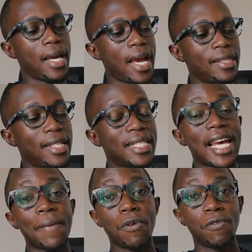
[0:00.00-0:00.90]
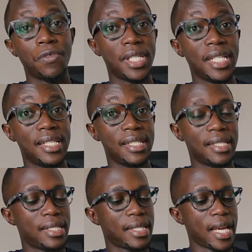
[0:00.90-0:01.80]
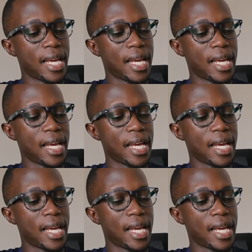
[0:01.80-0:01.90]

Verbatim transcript: At the time of release,